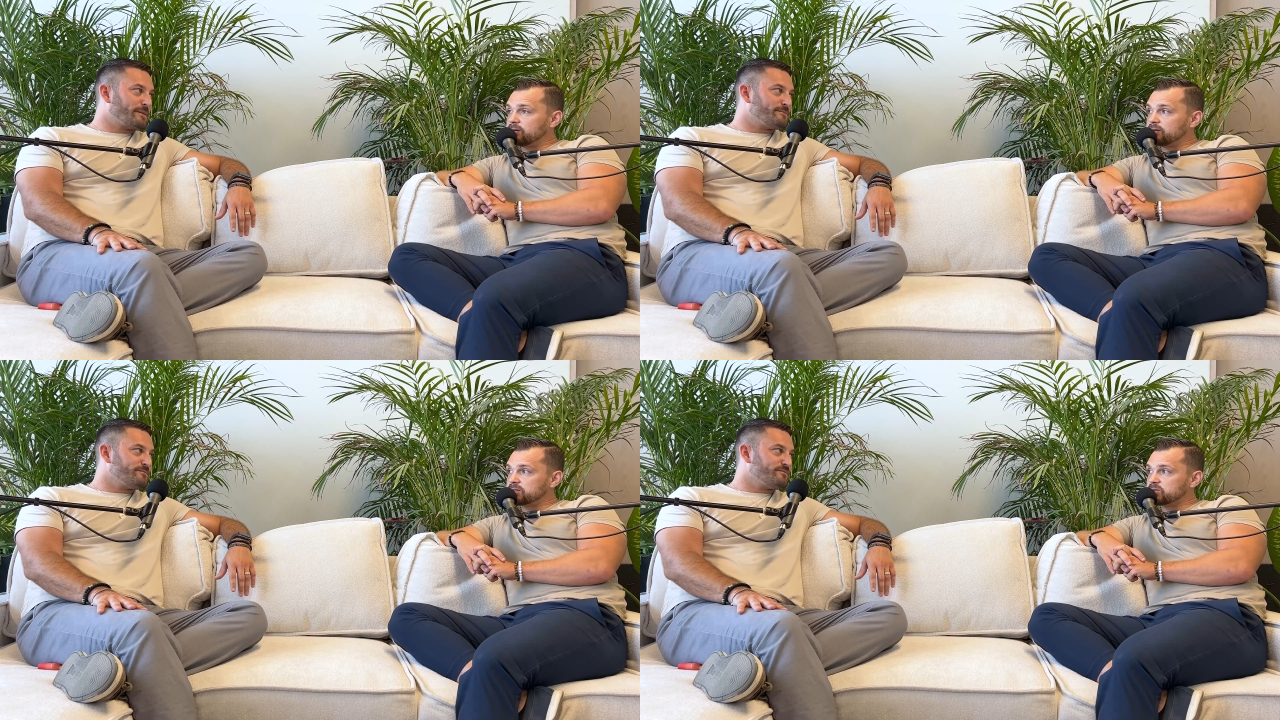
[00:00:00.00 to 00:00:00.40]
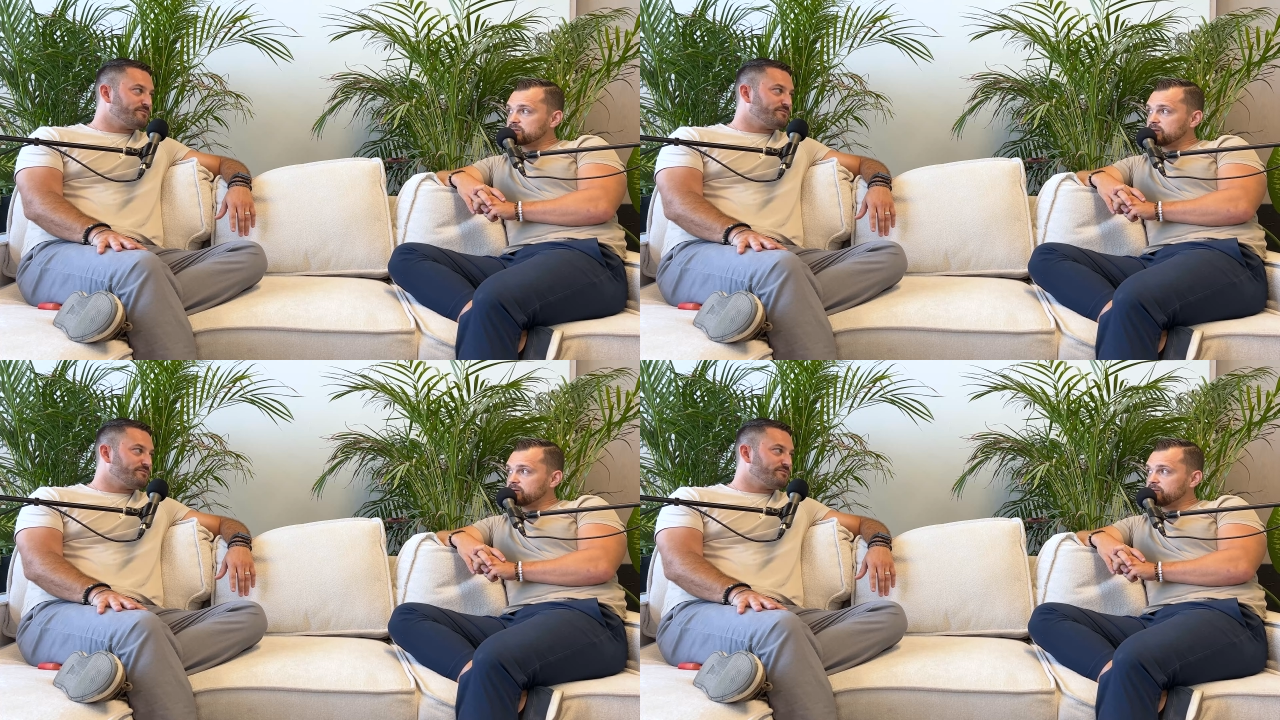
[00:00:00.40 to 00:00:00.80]
Speaker 1: this was
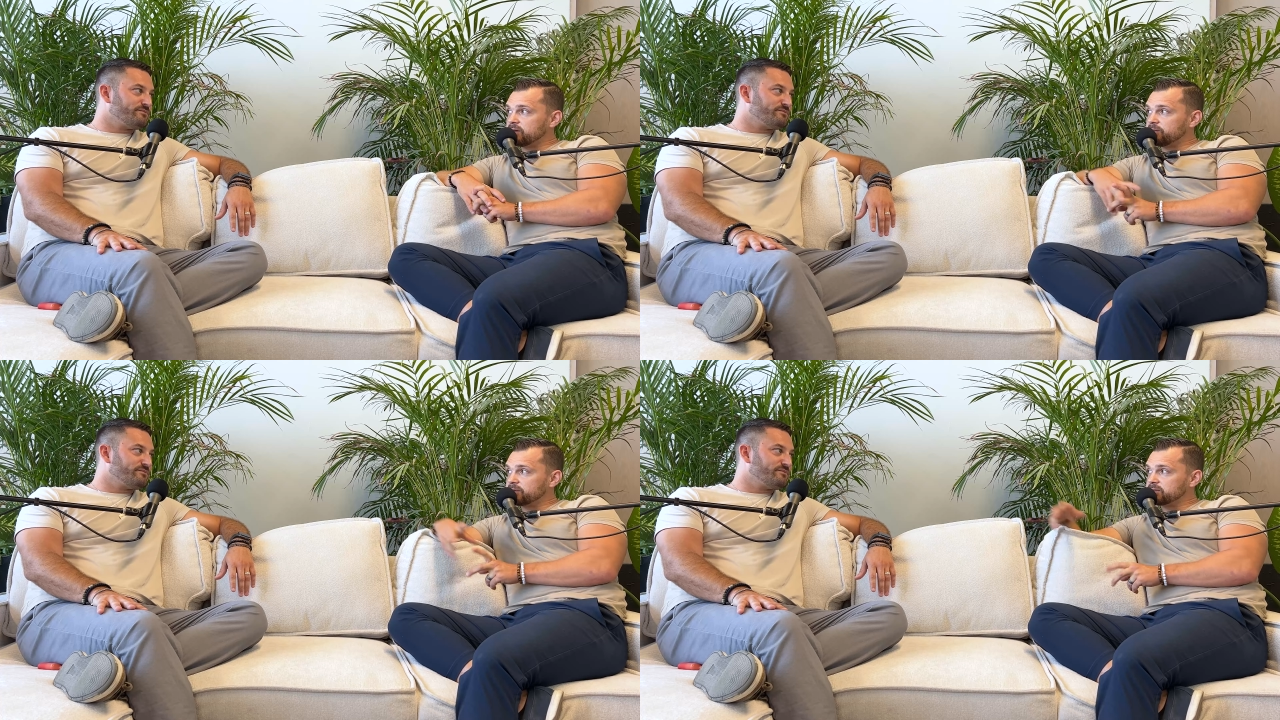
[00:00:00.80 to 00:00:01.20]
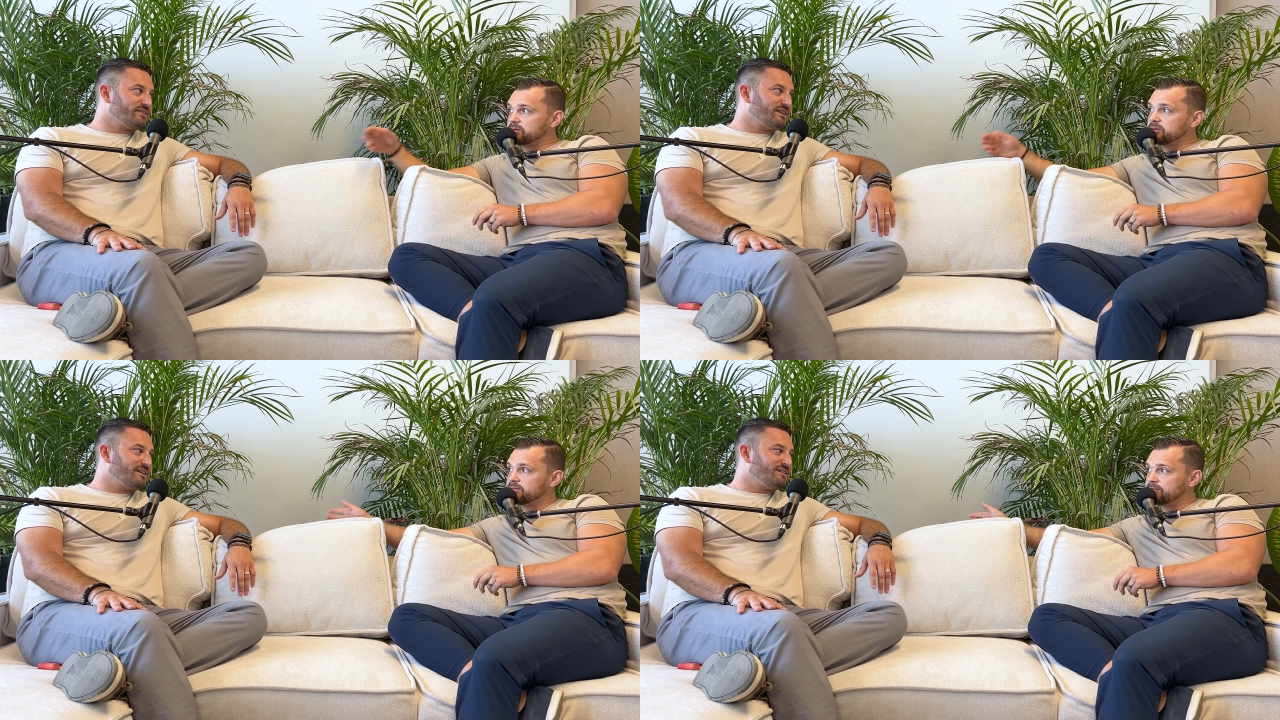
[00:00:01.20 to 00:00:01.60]
another fun episode.
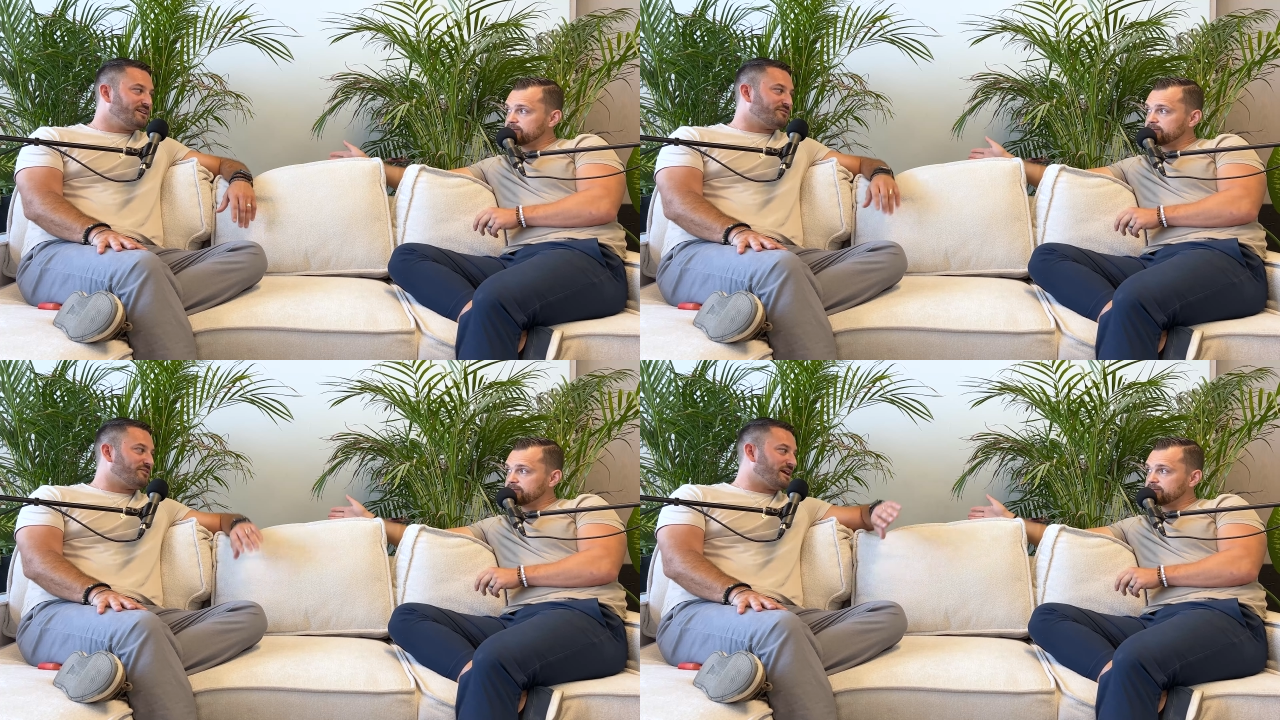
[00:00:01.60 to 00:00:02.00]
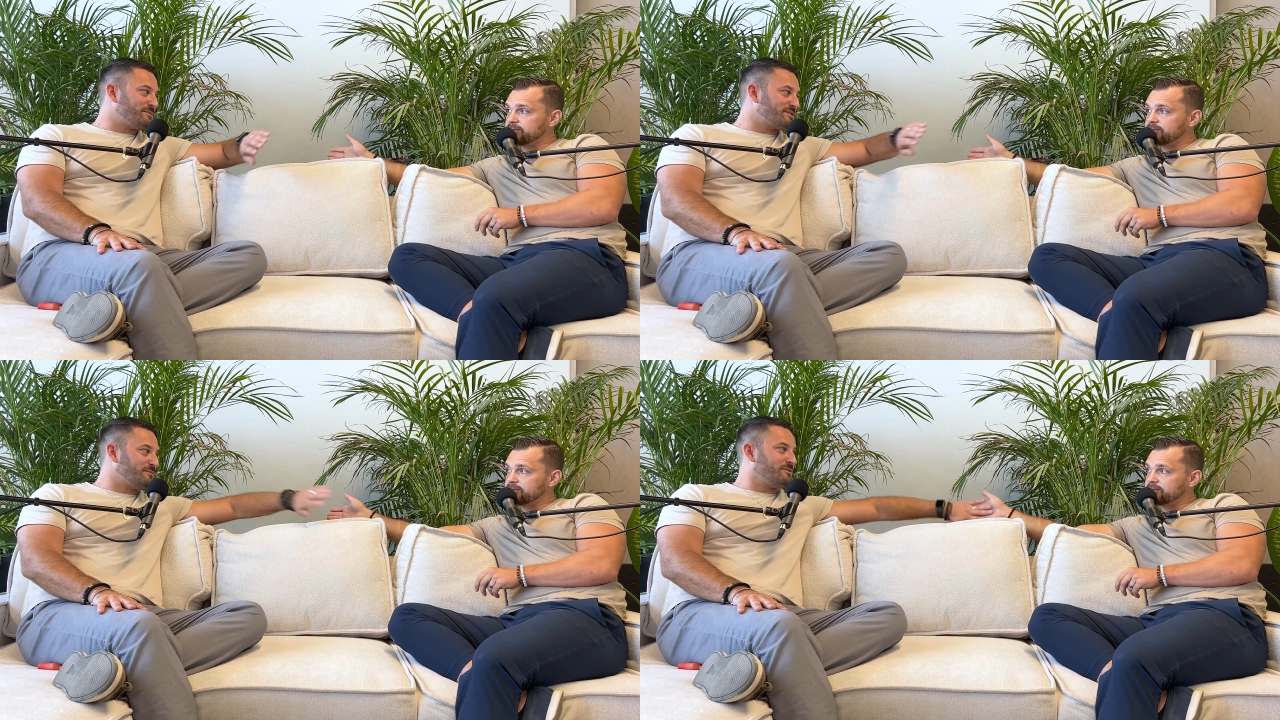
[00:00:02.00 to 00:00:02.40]
Speaker 2: Another fun
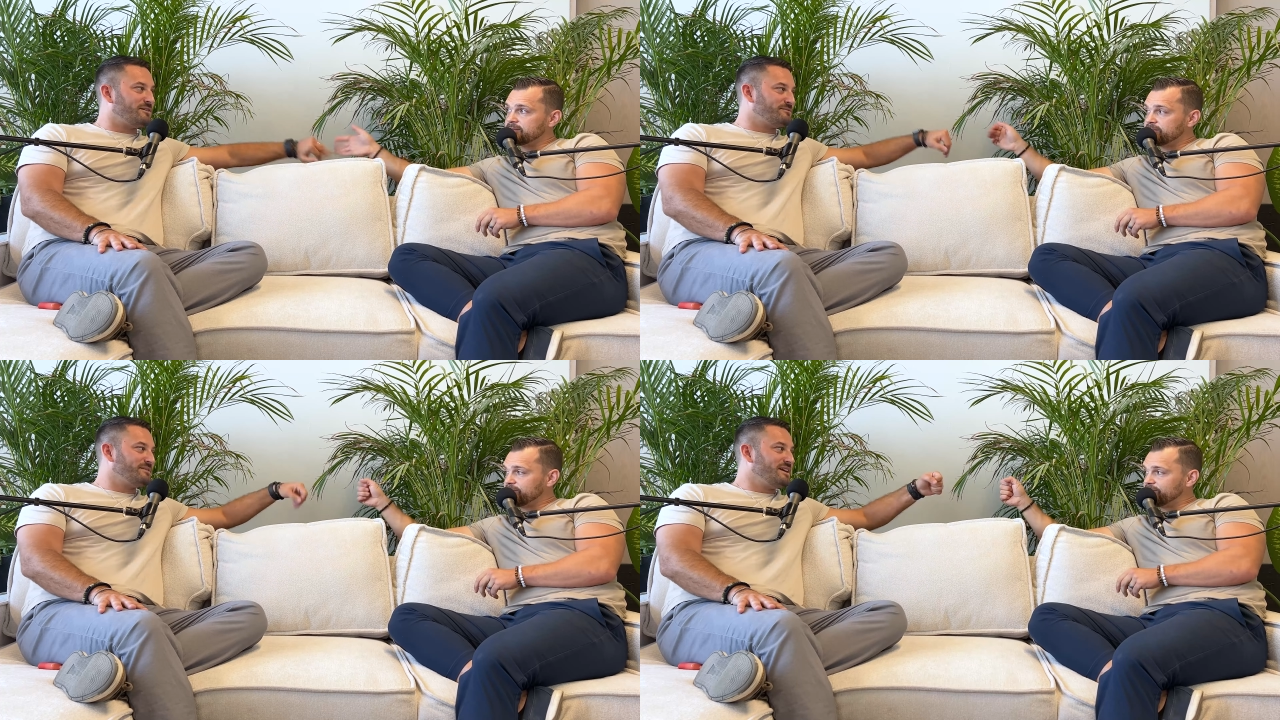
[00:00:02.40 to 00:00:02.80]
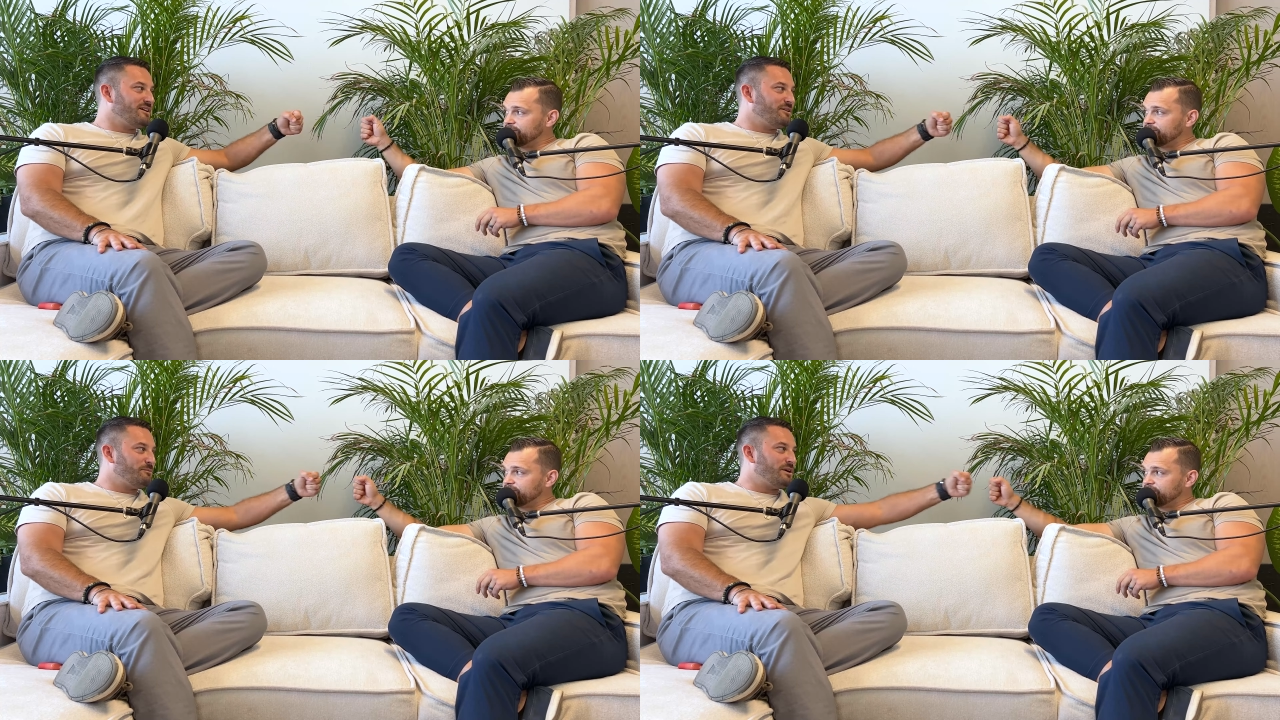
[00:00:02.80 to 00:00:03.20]
episode, bro.
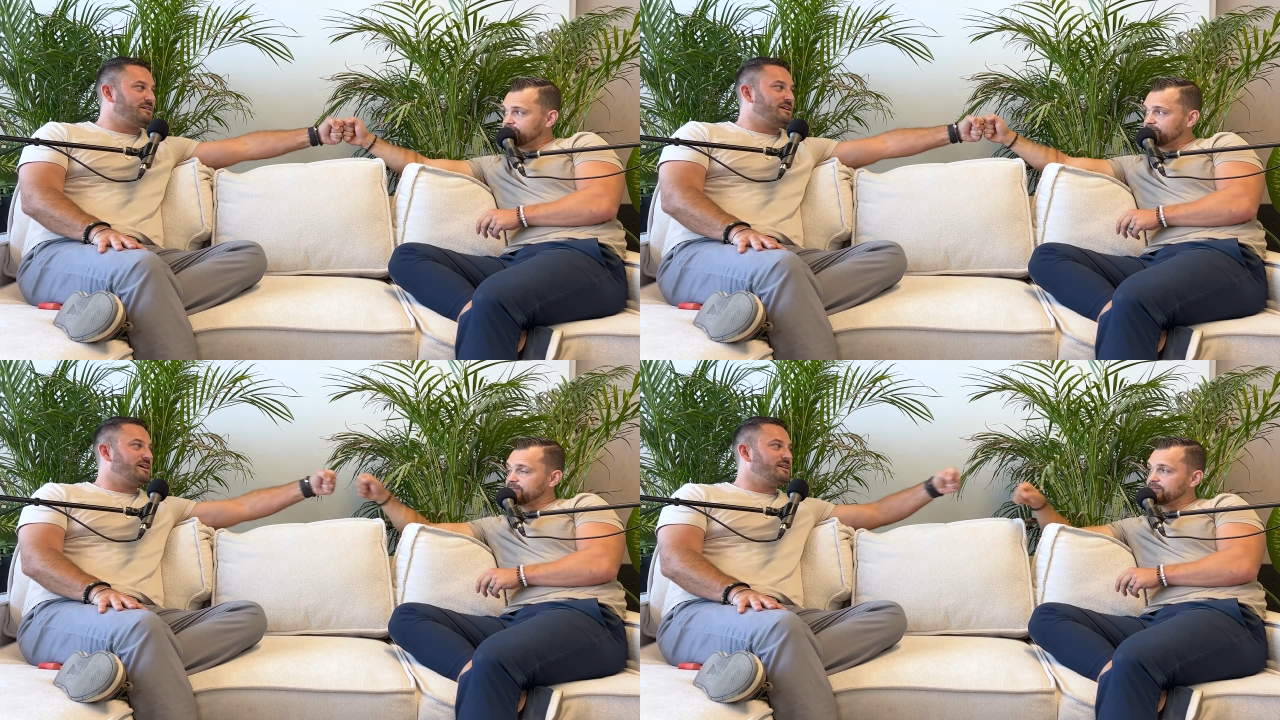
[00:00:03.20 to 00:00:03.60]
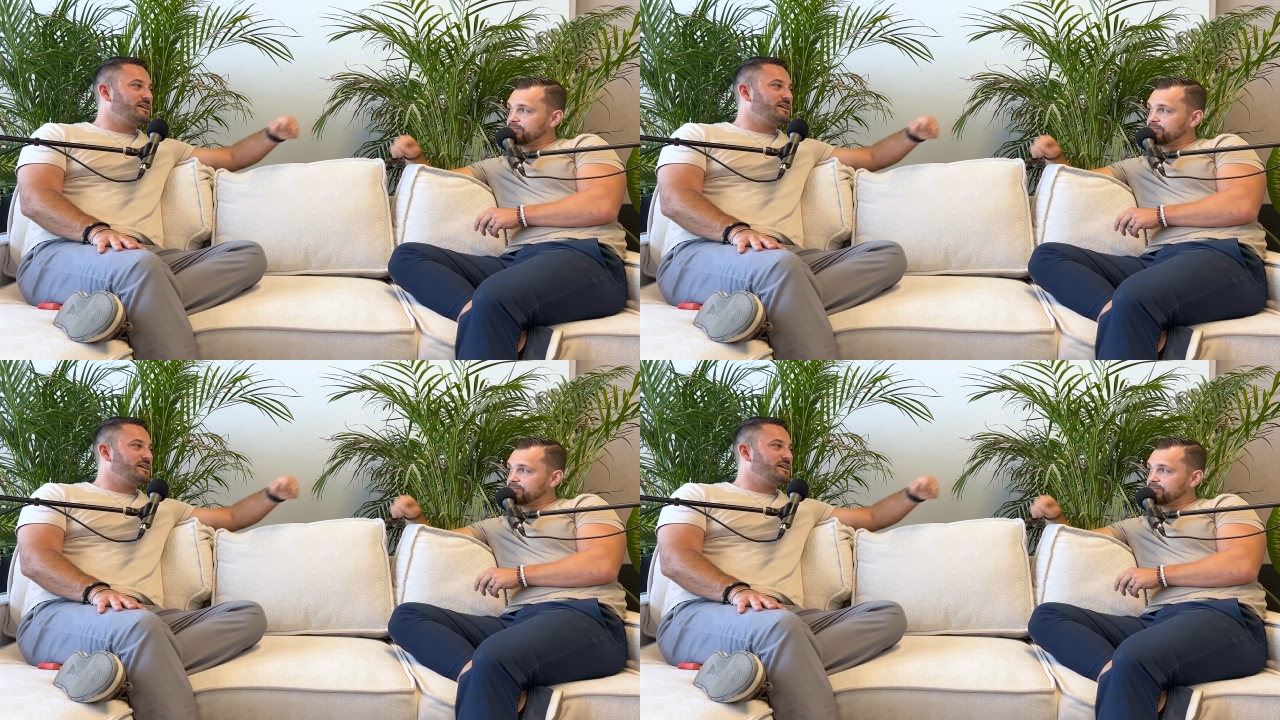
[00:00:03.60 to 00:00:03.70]
Well done.